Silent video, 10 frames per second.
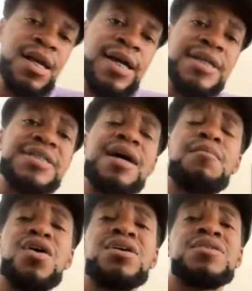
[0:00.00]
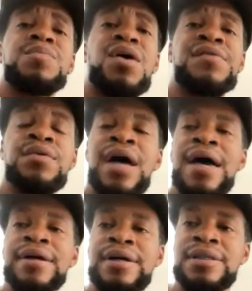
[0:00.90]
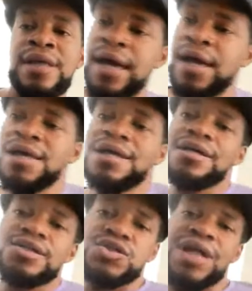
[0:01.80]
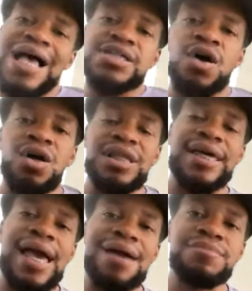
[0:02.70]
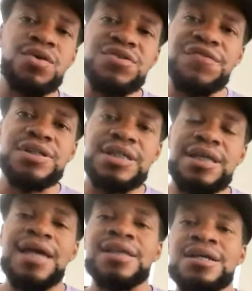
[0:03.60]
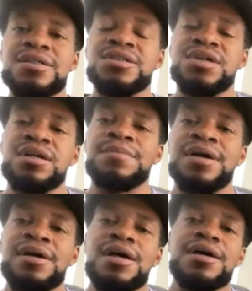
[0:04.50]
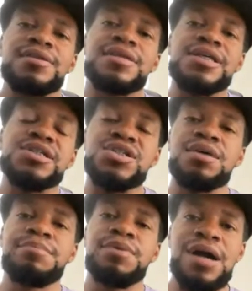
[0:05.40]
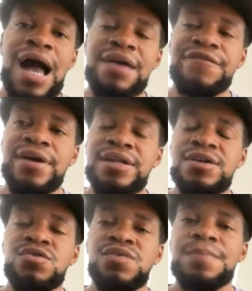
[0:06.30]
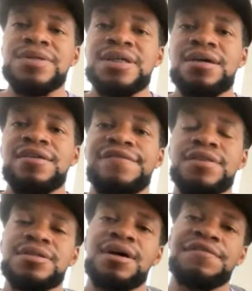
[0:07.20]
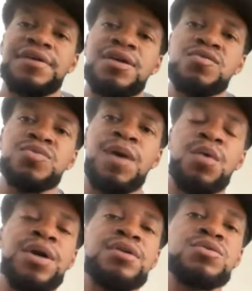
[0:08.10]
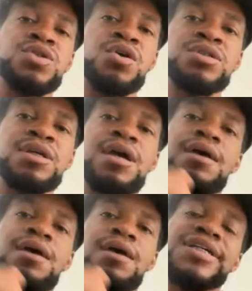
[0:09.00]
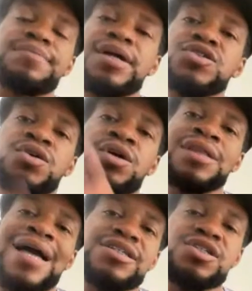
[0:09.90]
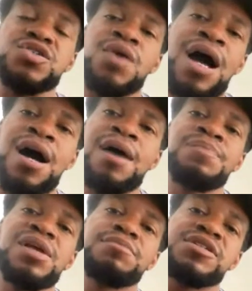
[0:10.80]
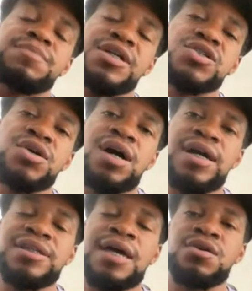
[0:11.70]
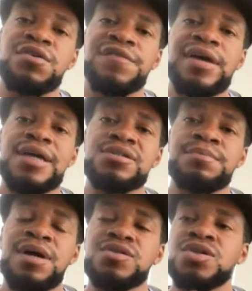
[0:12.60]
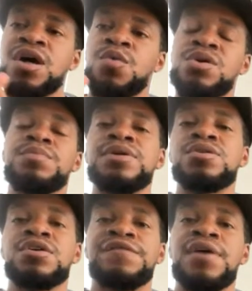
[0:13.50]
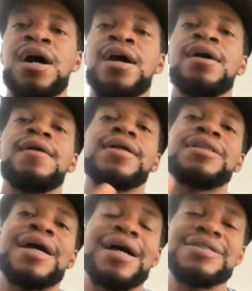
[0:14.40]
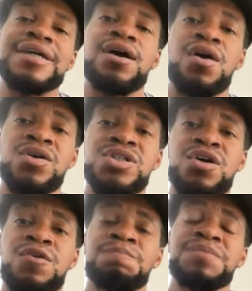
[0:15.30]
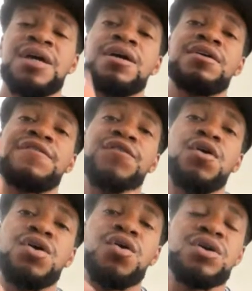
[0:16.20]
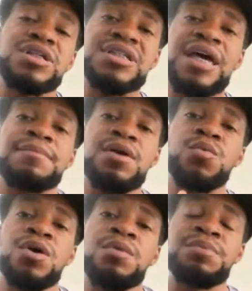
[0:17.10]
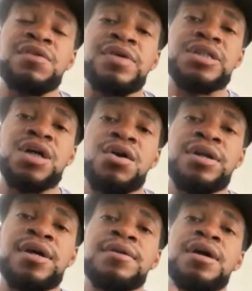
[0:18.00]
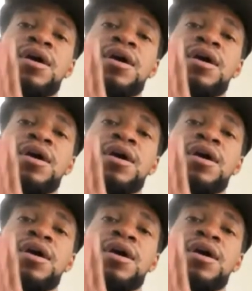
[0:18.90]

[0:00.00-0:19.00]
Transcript: he said Marcus Mariota had a good day. So that's all the camp notes for today, ladies and gentlemen. This is your boy, Hype Fan Eagle, representing the Philadelphia Eagles by way of New Jersey. Please make sure y'all like, subscribe. Please make sure y'all hit that notification bell so y'all will be notified. And like I said, also, 4-quarter segment will be returning